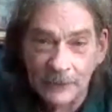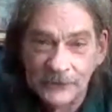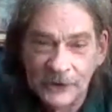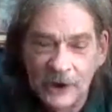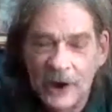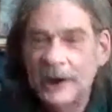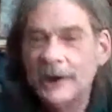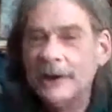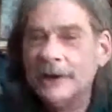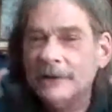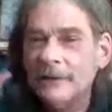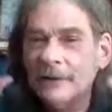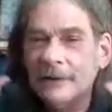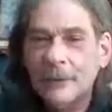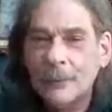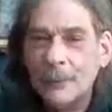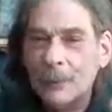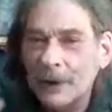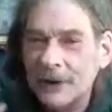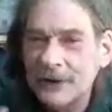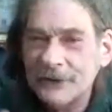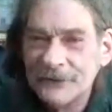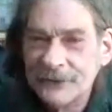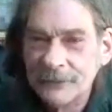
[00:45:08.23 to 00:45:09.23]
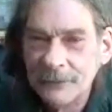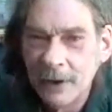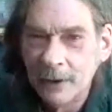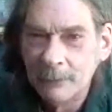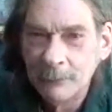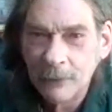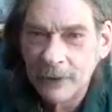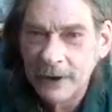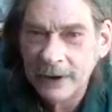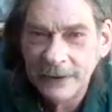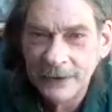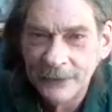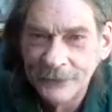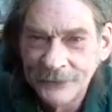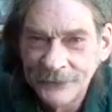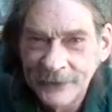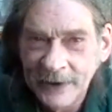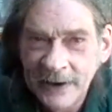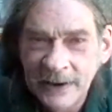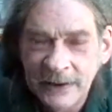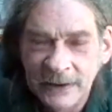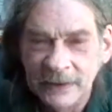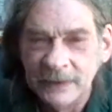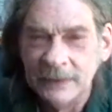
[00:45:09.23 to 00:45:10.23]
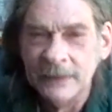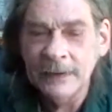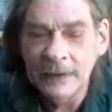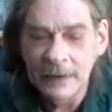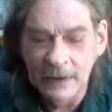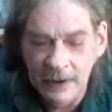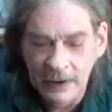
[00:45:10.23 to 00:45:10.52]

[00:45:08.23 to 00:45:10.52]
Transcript: tiny little place in my brain insane.